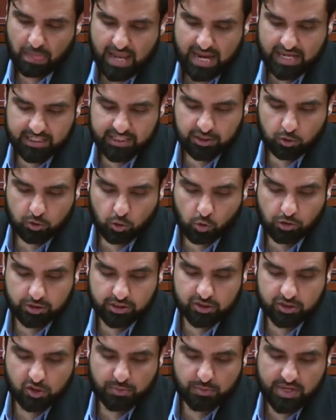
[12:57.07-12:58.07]
And in
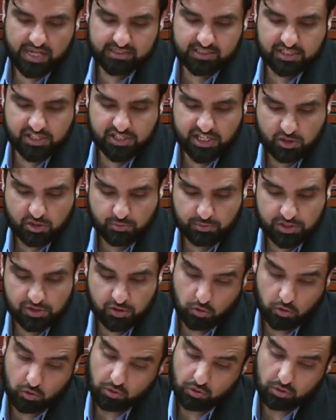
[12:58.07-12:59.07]
order to make the
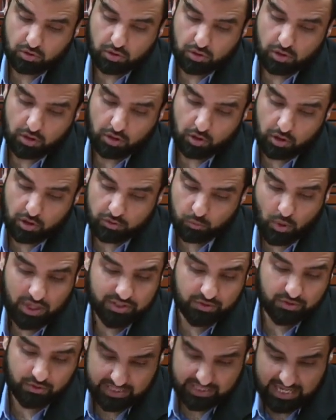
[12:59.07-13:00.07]
judgment on
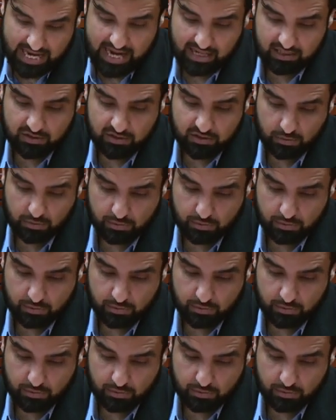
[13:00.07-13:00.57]
whether an act